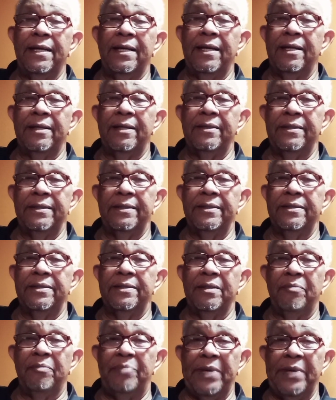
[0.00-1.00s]

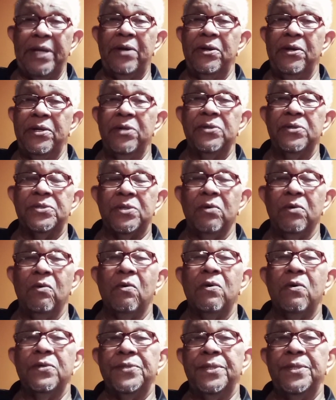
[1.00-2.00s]
the better your
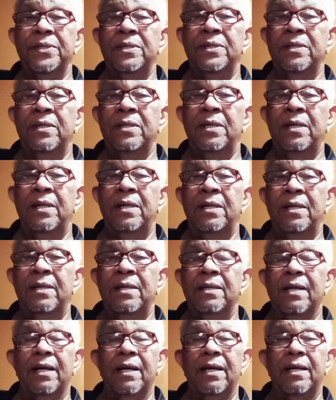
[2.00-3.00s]
scores,
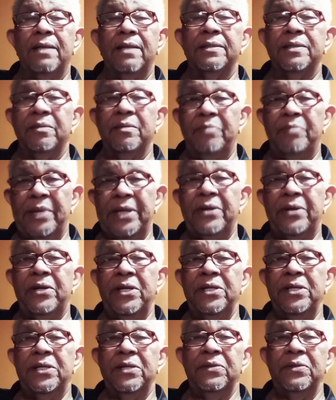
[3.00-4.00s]
the better
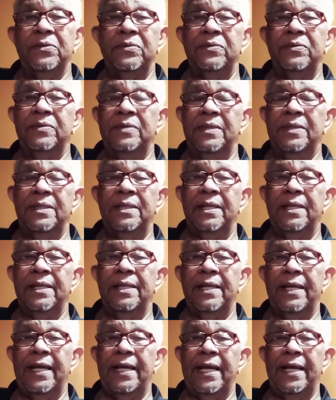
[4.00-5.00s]
you do.
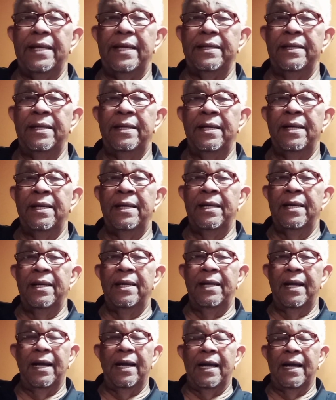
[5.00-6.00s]
And
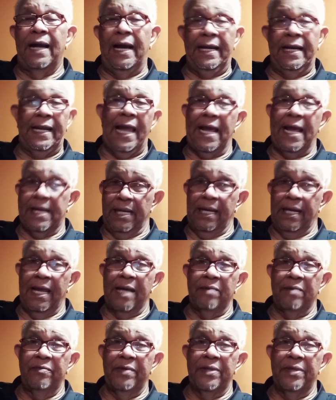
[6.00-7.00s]
like a
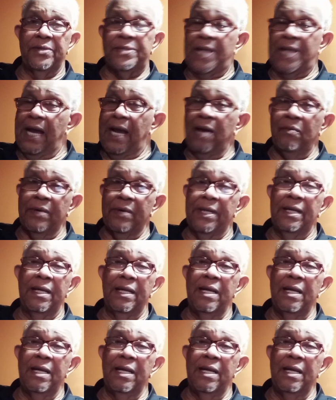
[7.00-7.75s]
lot of others, I would